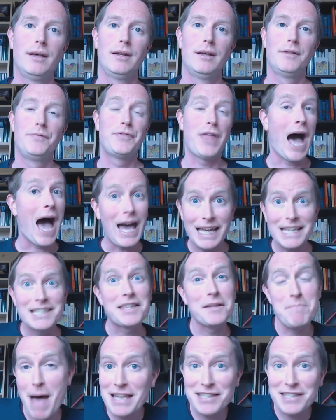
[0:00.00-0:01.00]
That is the
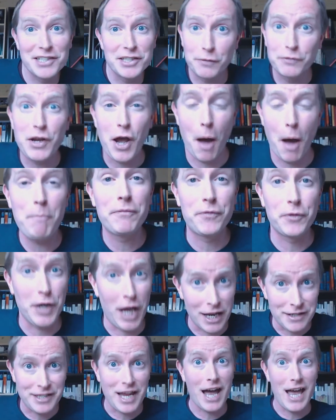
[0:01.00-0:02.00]
message of comfort
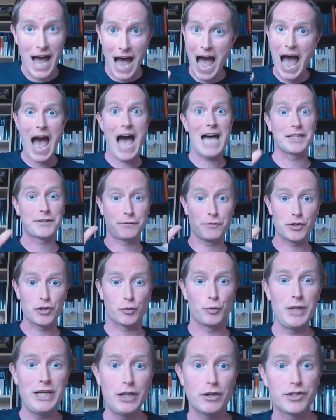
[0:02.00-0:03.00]
Isaiah has for his
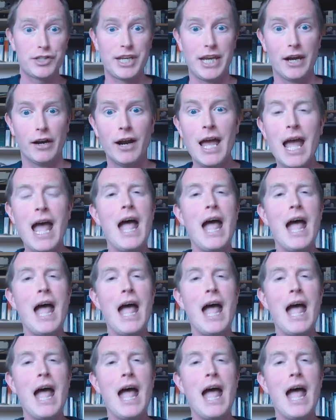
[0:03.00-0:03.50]
readers here.